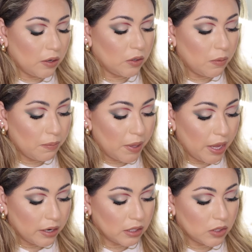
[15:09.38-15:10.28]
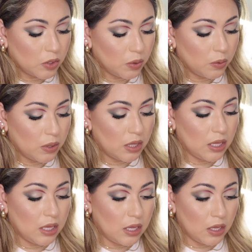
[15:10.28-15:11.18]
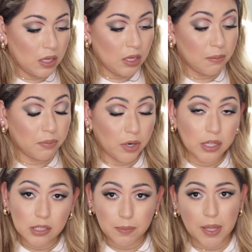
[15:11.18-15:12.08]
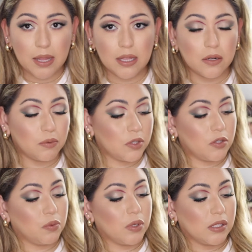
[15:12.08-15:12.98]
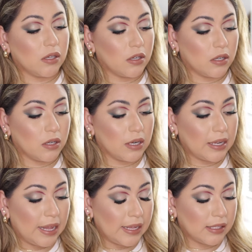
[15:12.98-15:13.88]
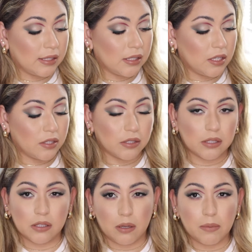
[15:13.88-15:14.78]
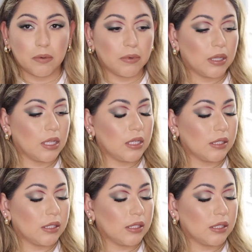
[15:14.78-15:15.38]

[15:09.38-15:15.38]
compared to the bronze palette, which was her last year's summer release,